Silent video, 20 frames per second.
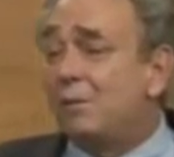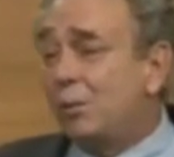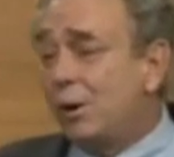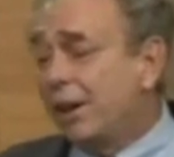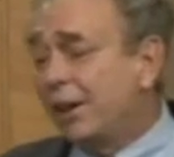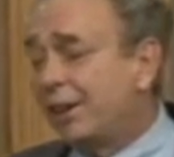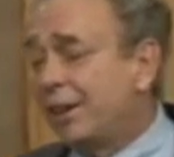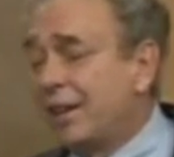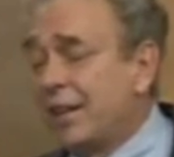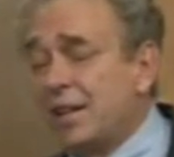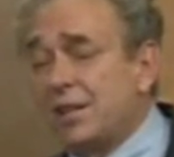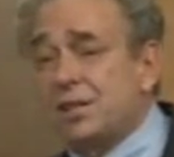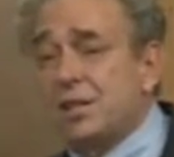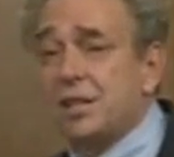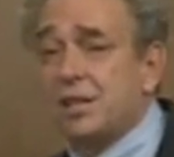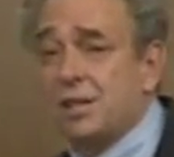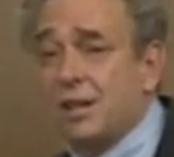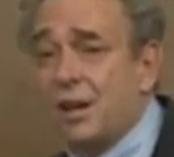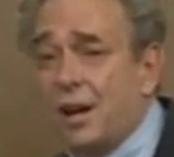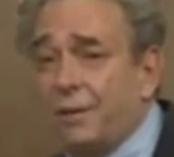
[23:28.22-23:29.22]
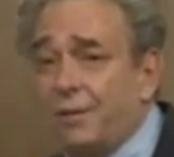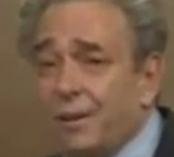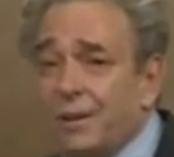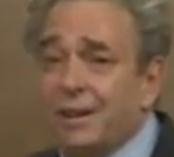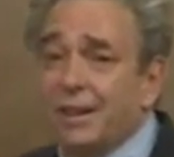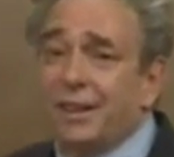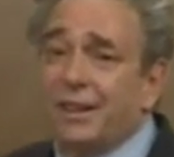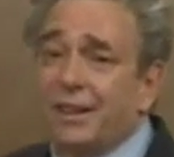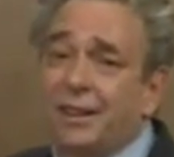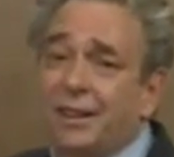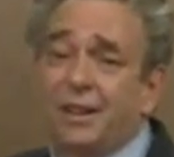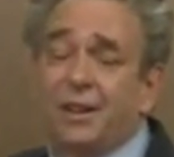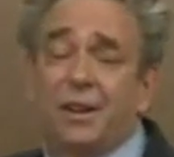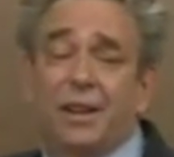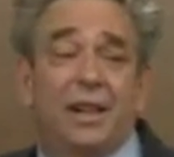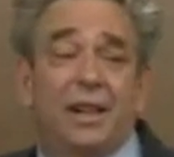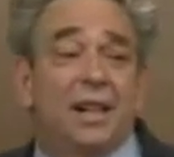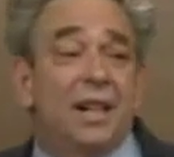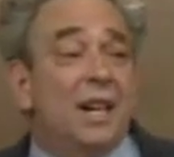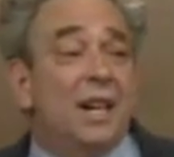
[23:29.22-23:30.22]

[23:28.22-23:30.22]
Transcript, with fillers: with this is often the theory